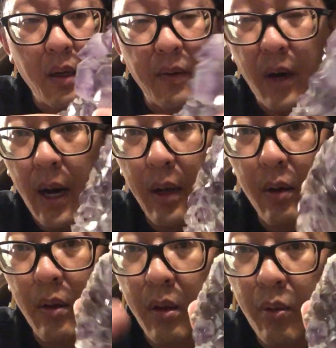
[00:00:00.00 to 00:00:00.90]
of
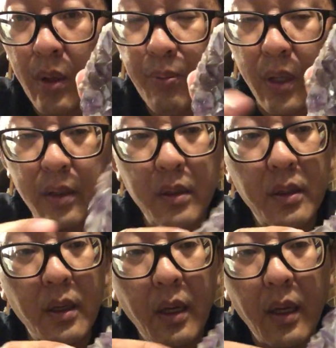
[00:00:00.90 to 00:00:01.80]
iron
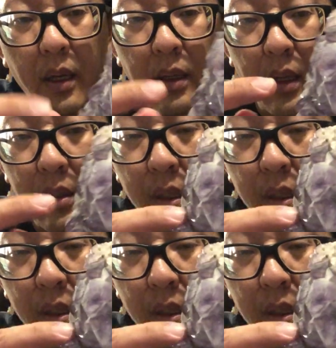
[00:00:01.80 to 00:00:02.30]
3+ that